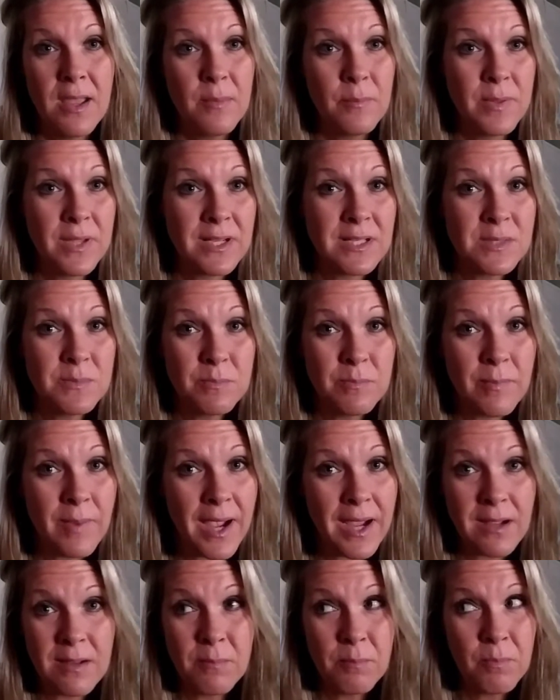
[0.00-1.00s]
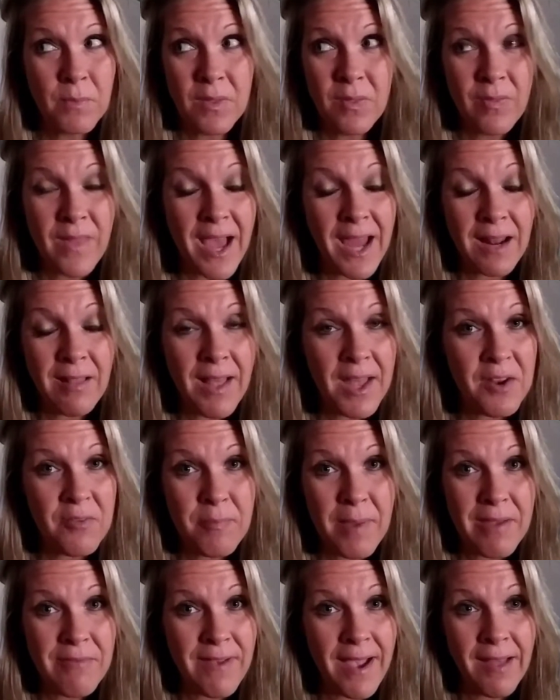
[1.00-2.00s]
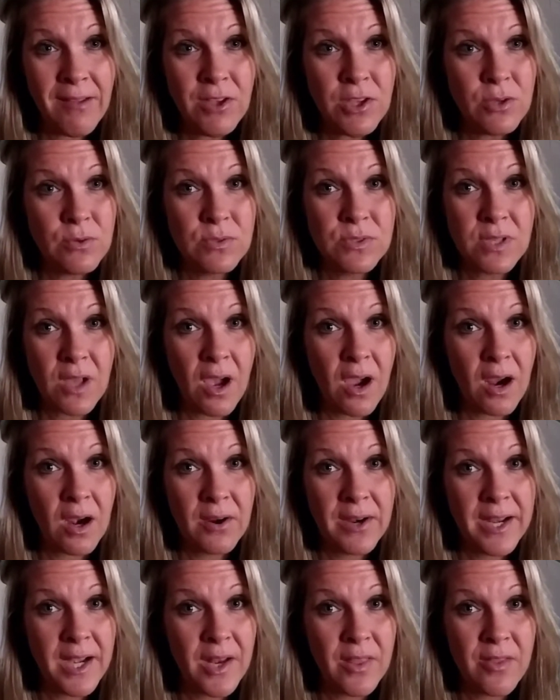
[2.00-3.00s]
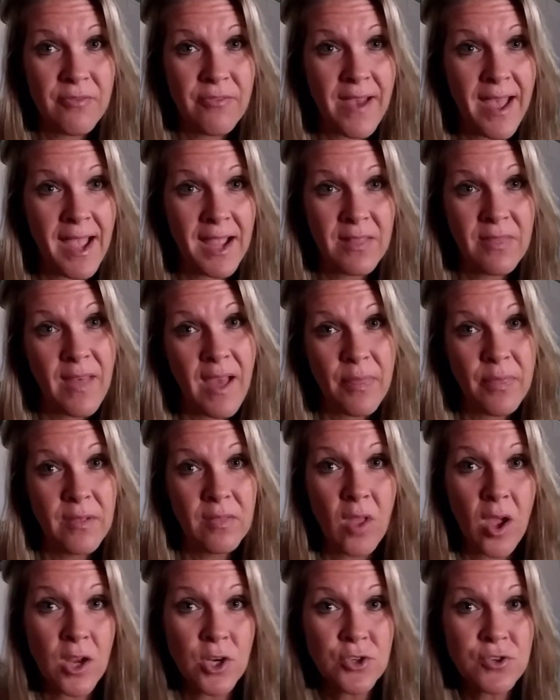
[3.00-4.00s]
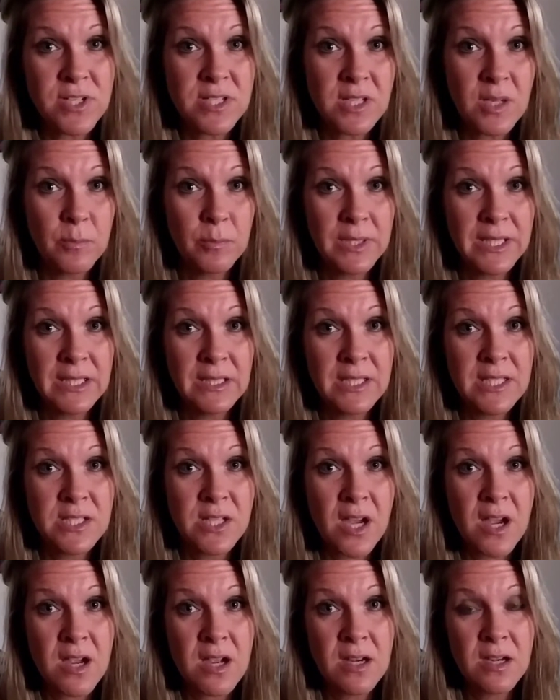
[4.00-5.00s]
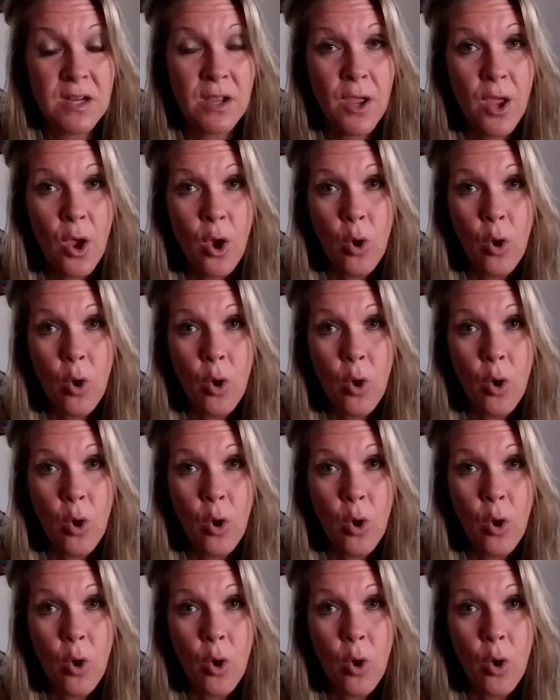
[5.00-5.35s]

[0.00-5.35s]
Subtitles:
Because not a lot of my values are in the fact that the laundry is completely done